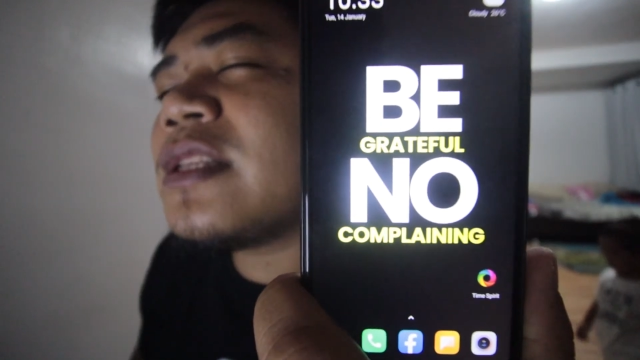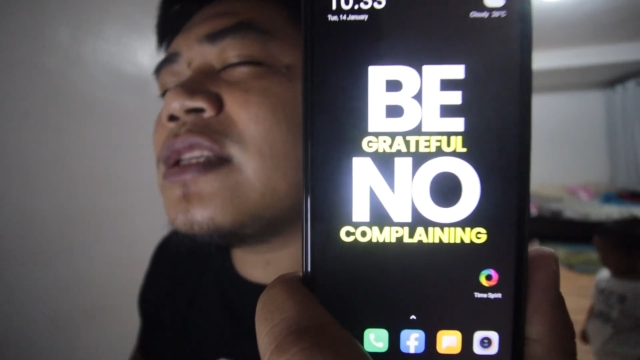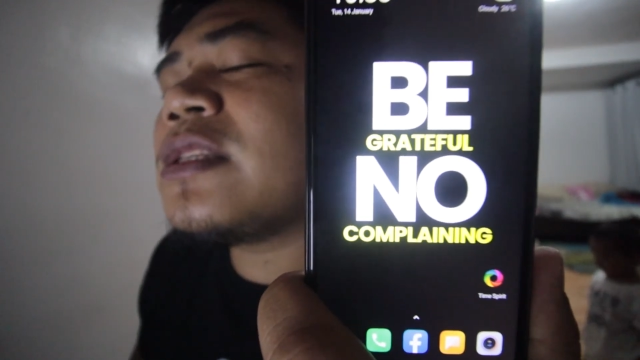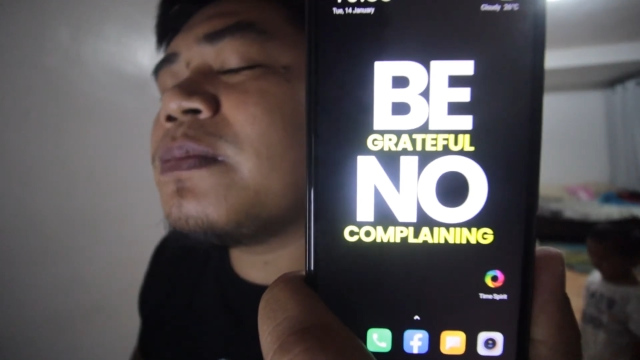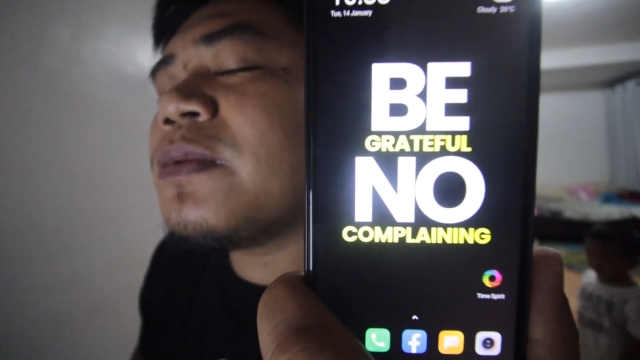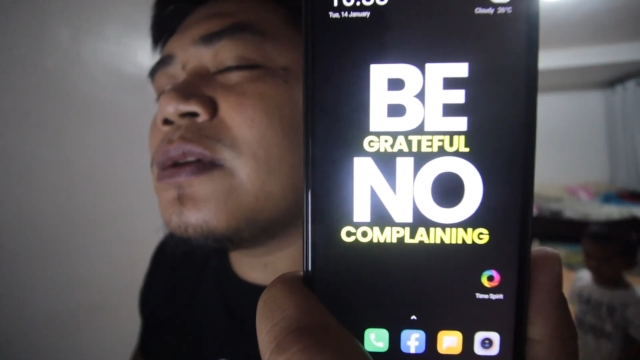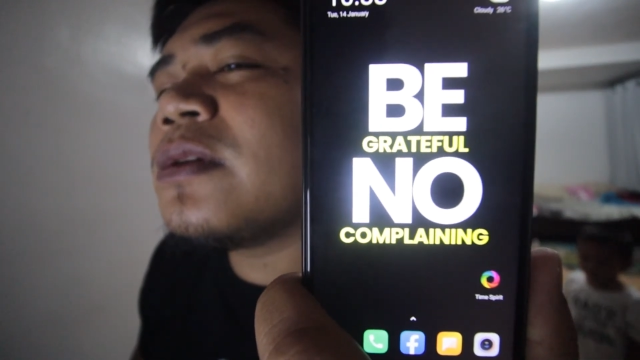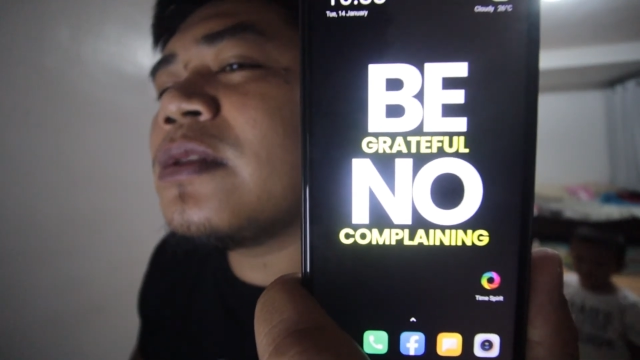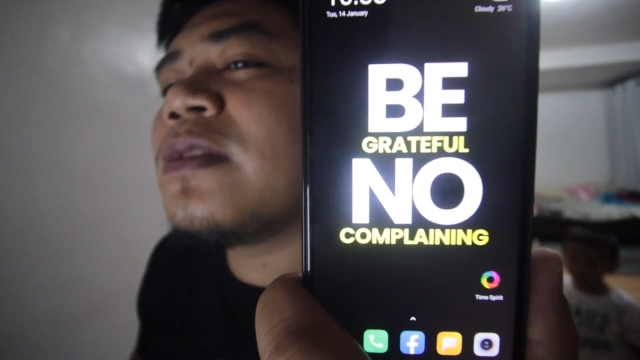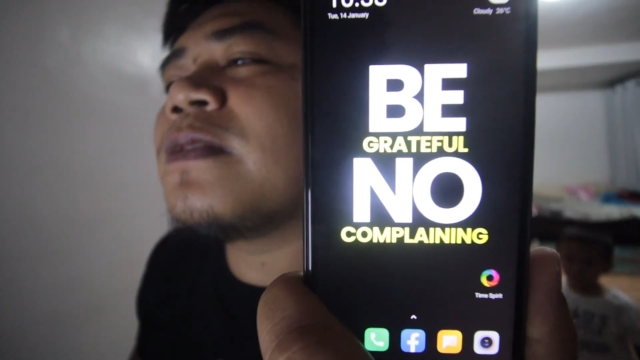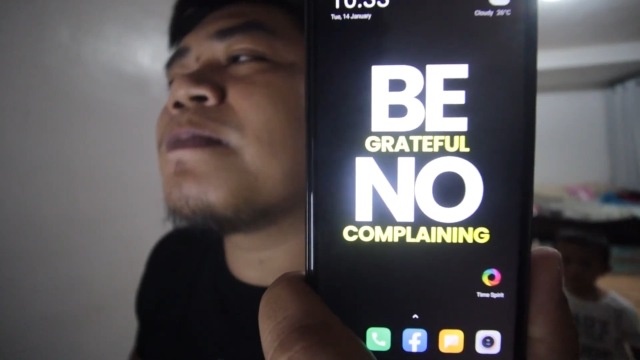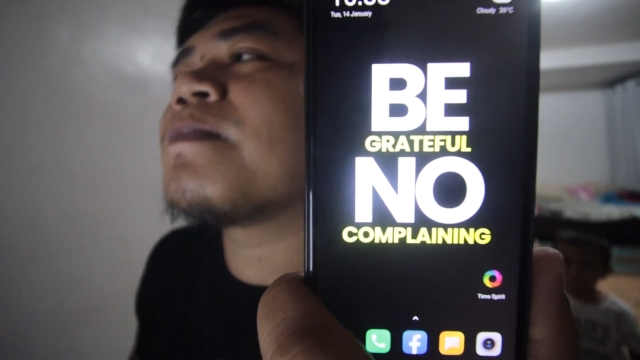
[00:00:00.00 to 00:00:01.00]
a
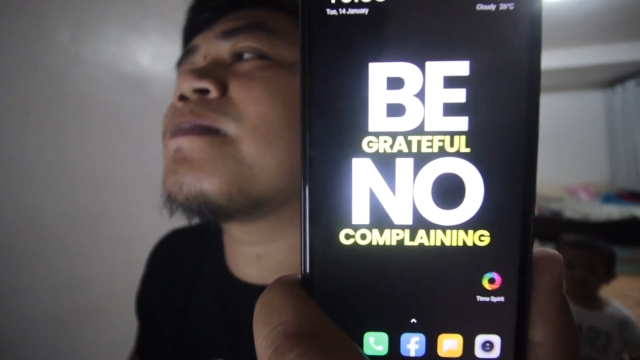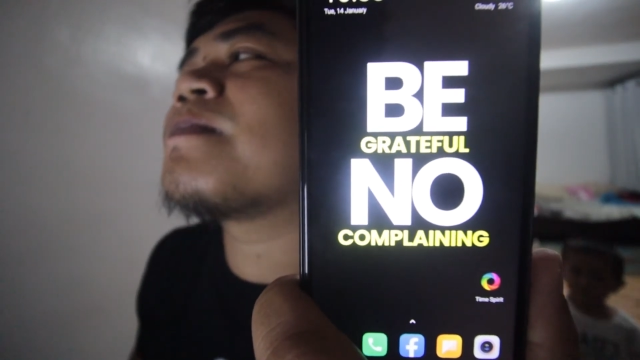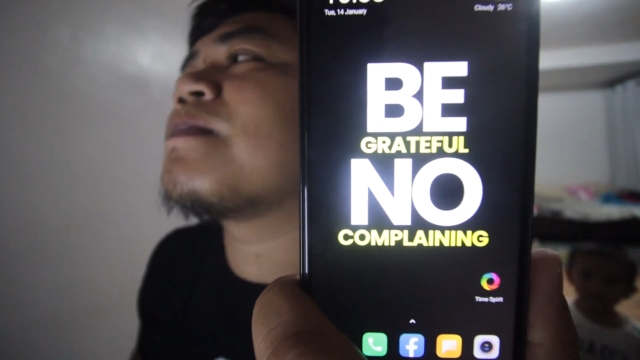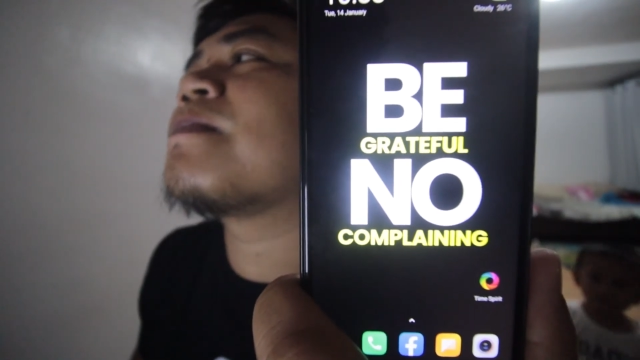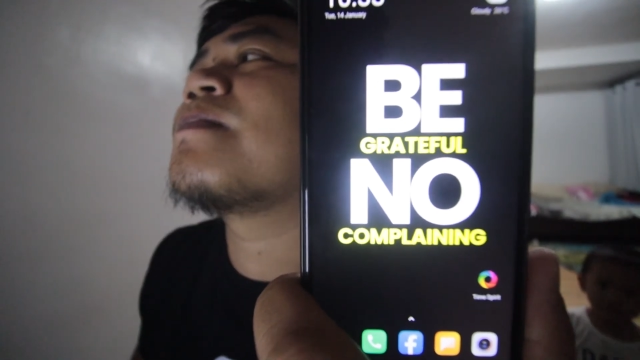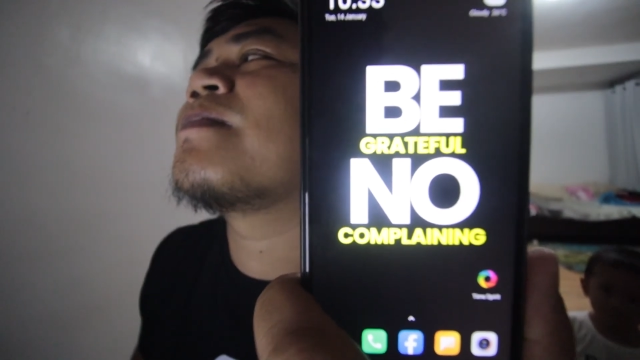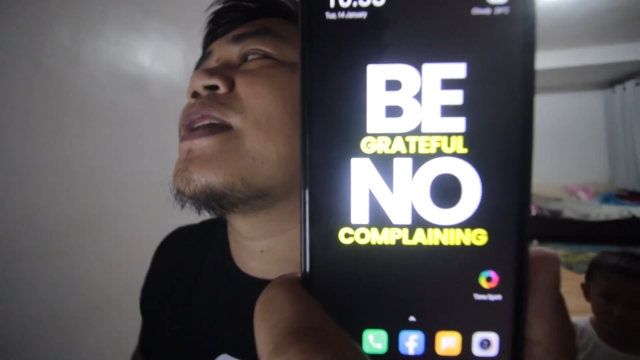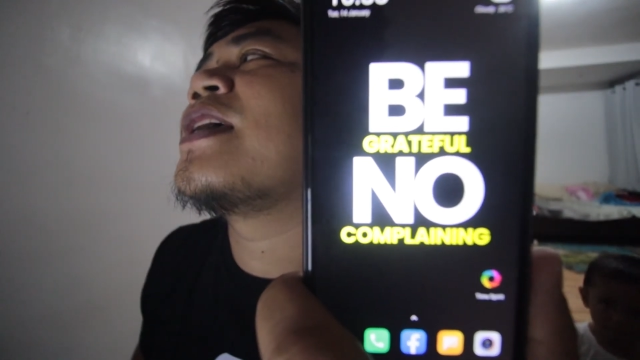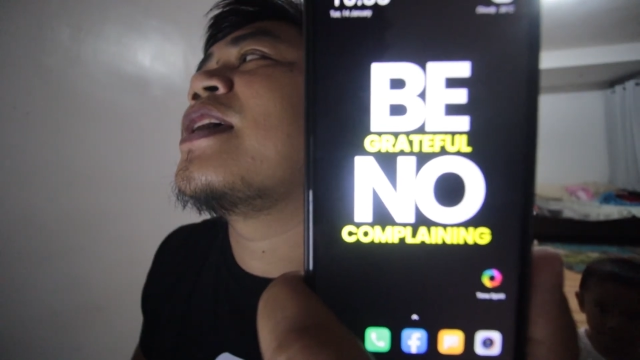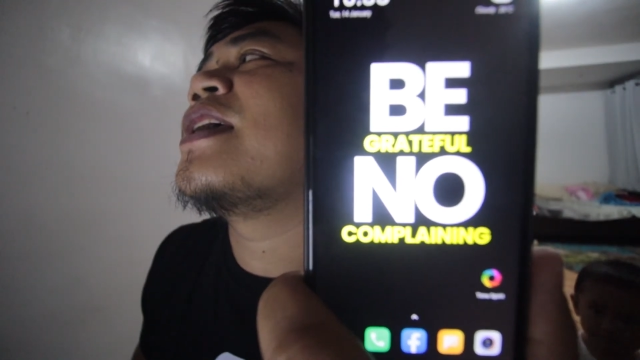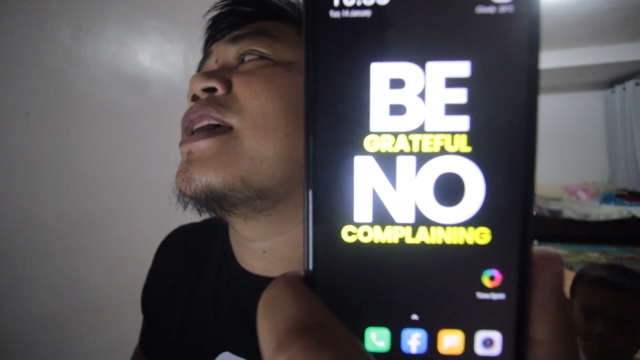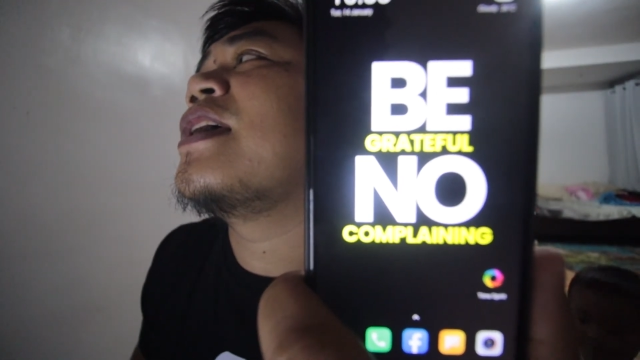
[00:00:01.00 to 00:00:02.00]
dispute.
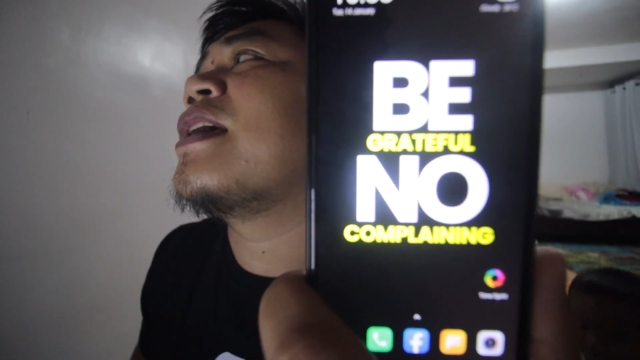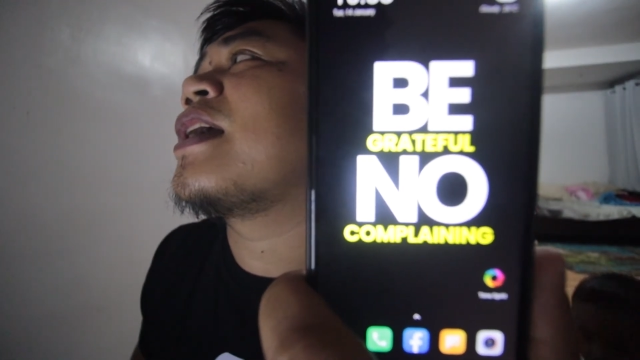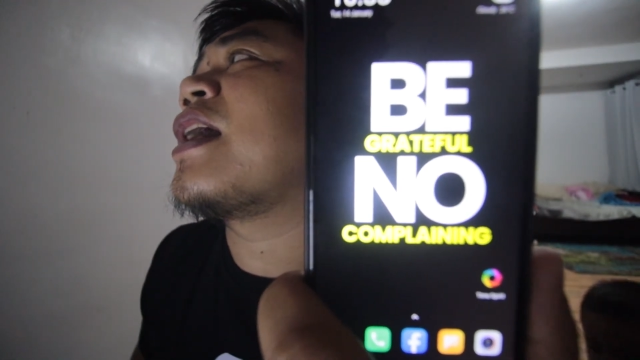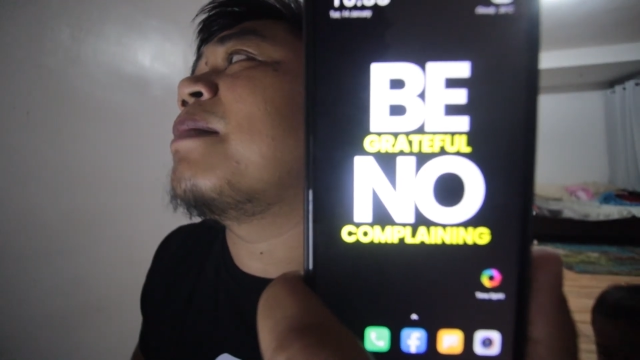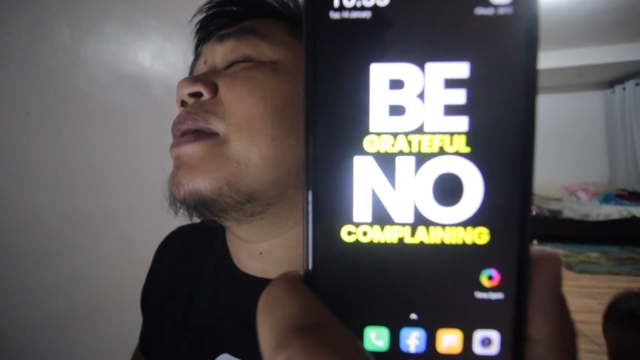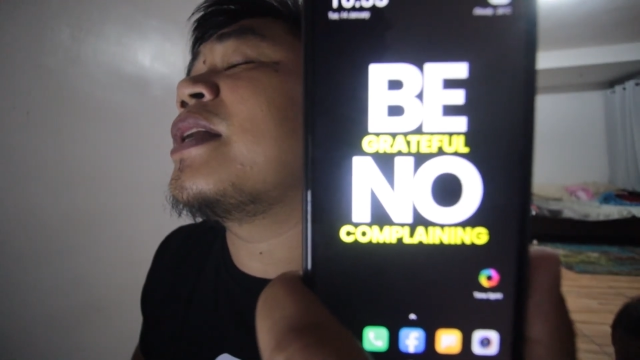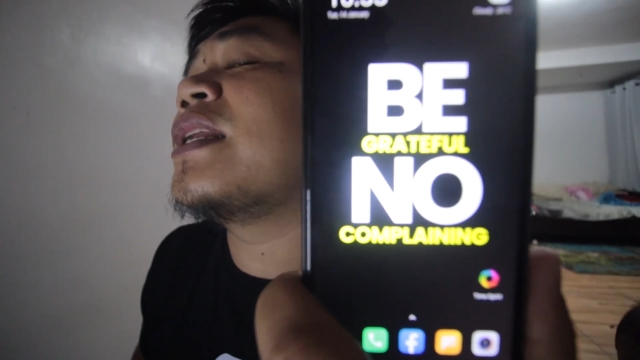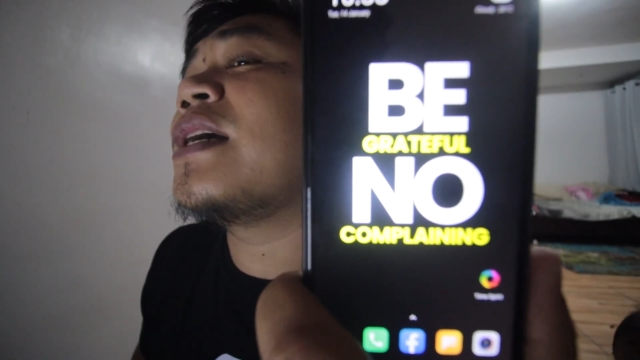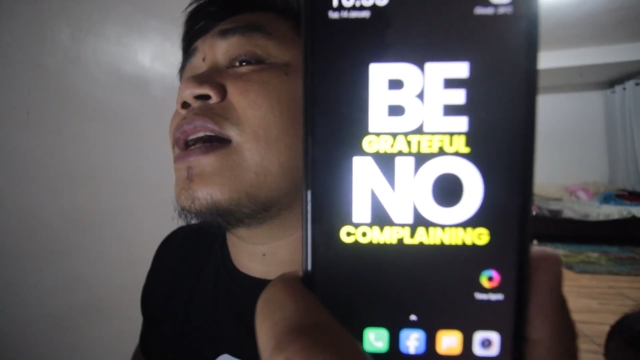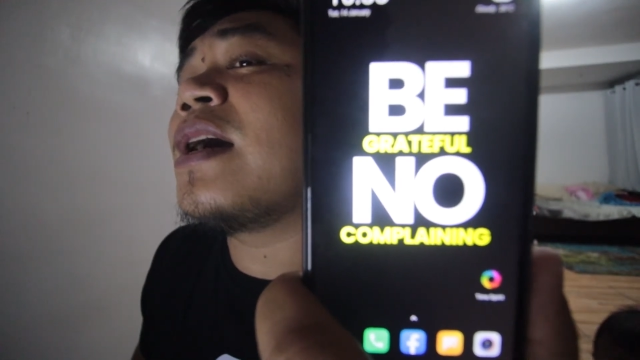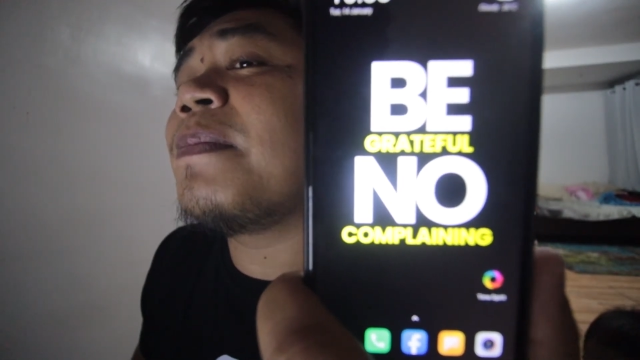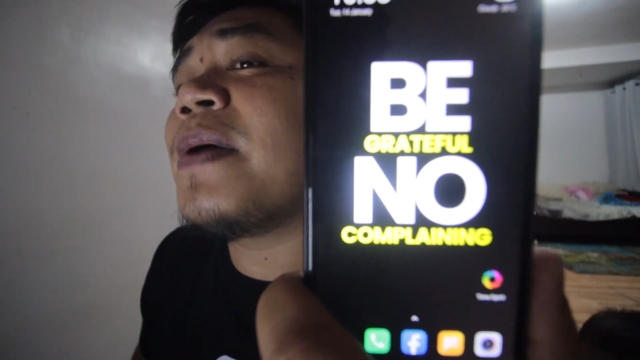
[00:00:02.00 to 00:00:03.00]

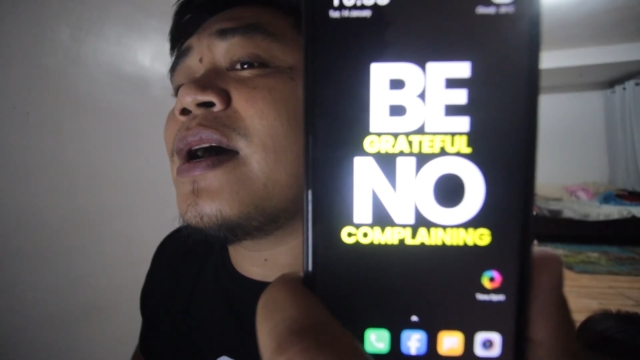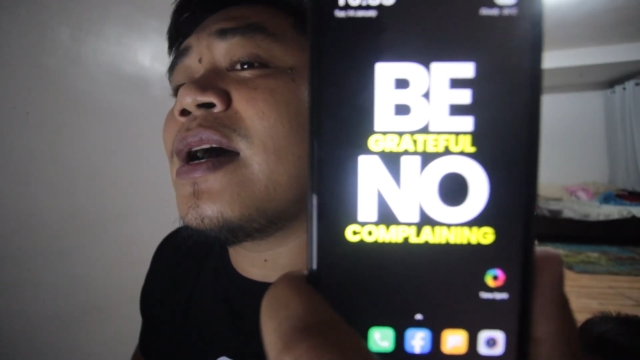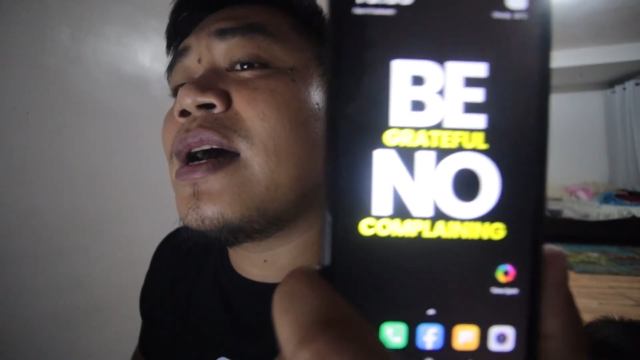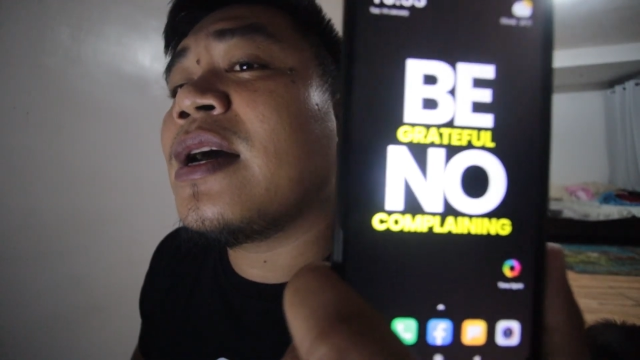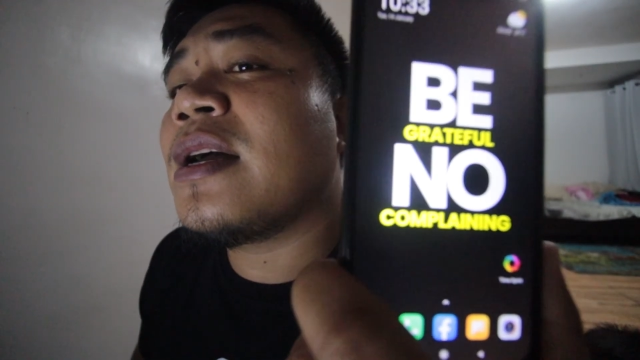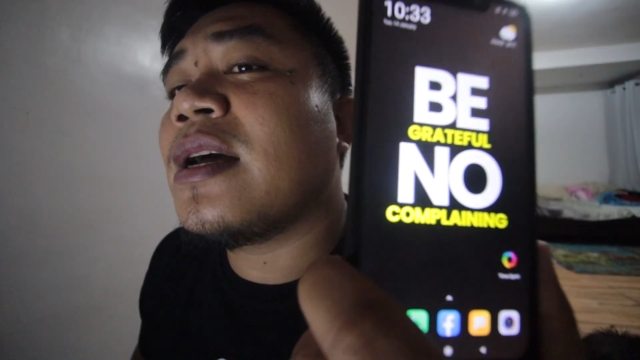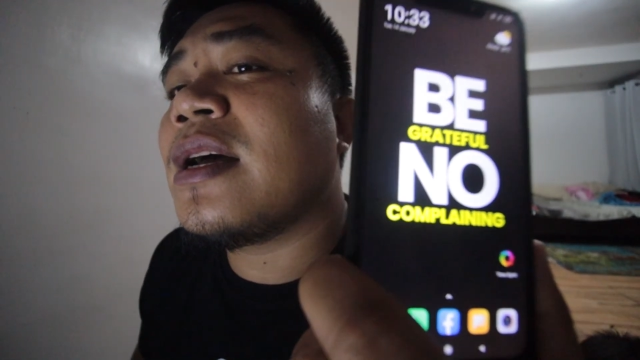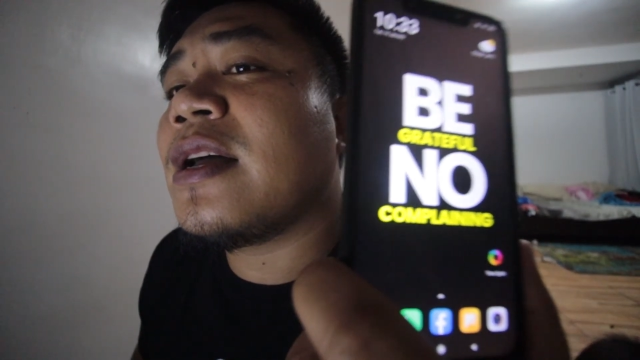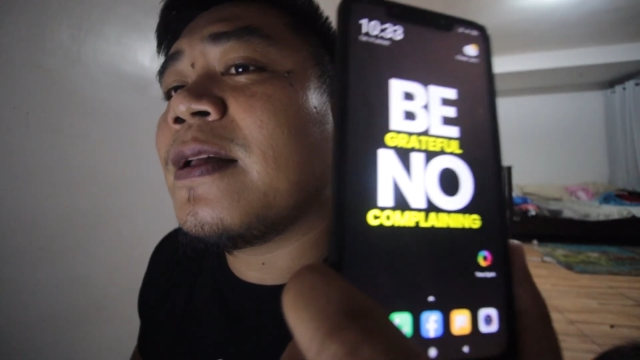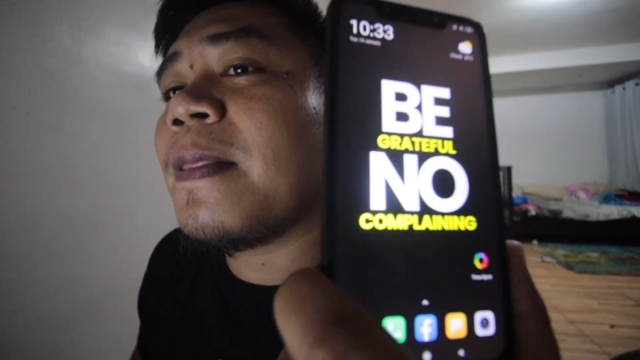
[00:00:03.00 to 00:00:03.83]
Kapag